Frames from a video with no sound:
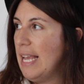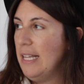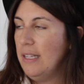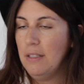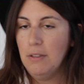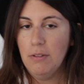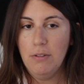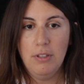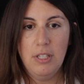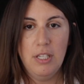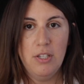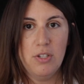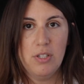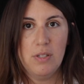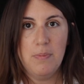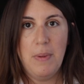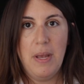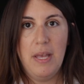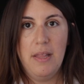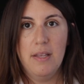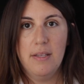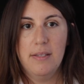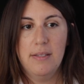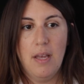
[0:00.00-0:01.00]
I literally just
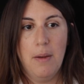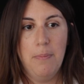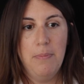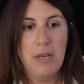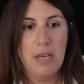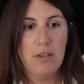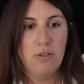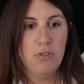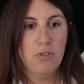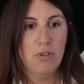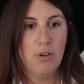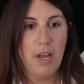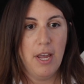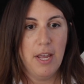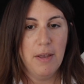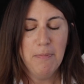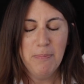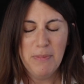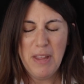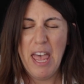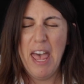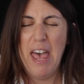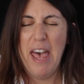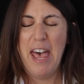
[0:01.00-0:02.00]
made this up
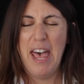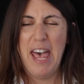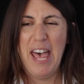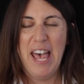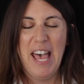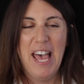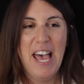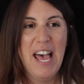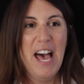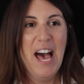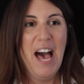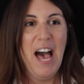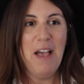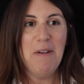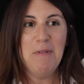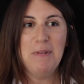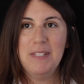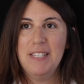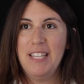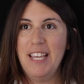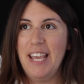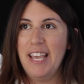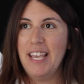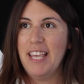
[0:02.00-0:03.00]
yesterday. I
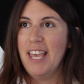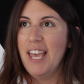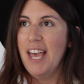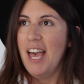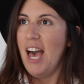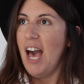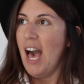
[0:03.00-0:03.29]
was like,